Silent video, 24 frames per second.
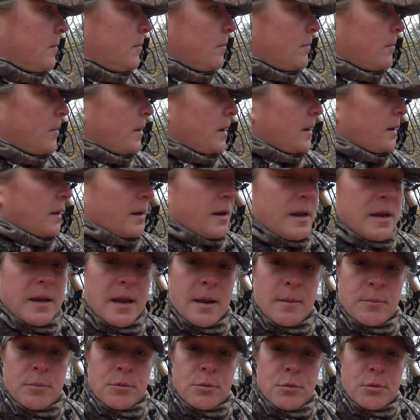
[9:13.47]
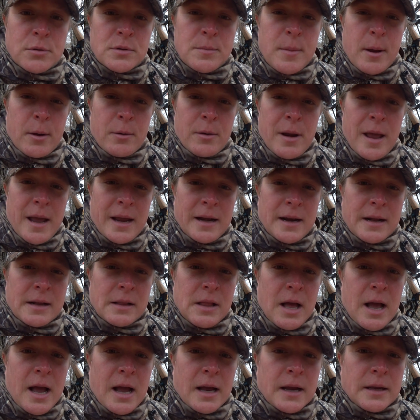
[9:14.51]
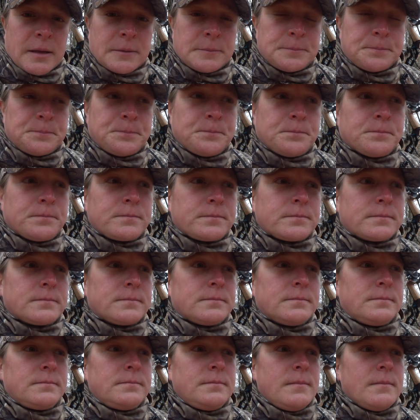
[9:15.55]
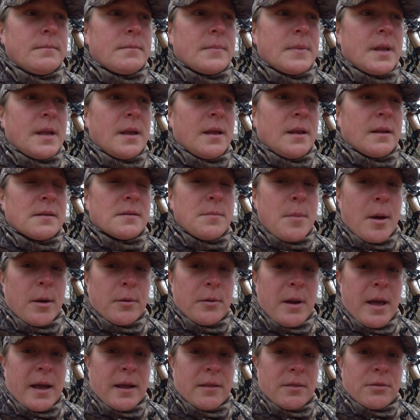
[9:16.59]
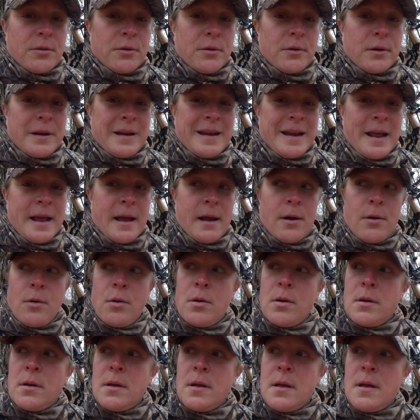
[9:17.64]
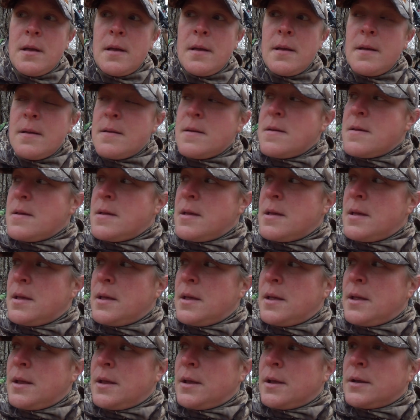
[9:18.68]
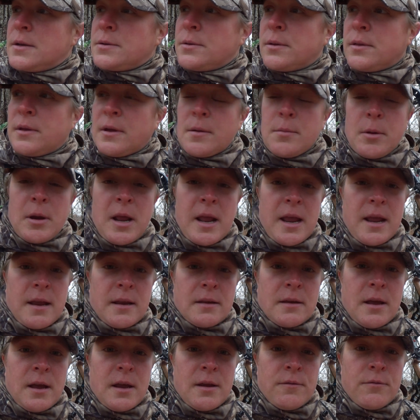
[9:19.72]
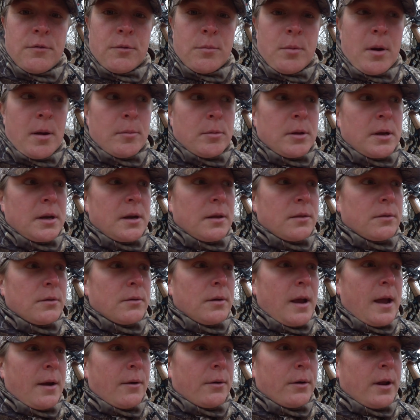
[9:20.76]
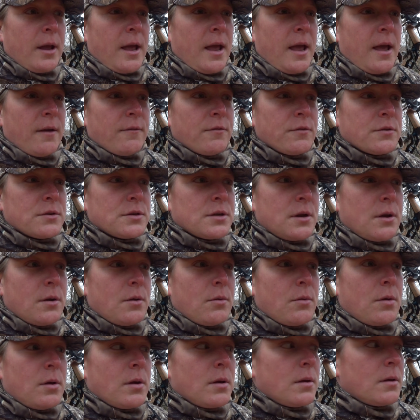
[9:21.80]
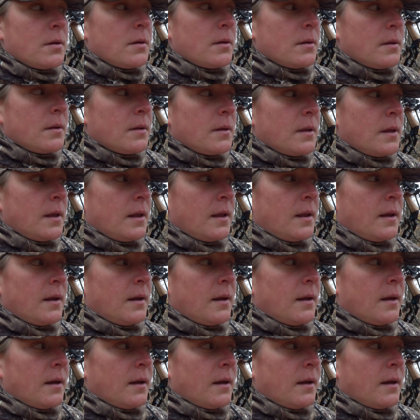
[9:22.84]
But he came through at about 9 o'clock, and it's about 9:30 now. So I think I'm going to hang tight for probably another hour and a half or so, and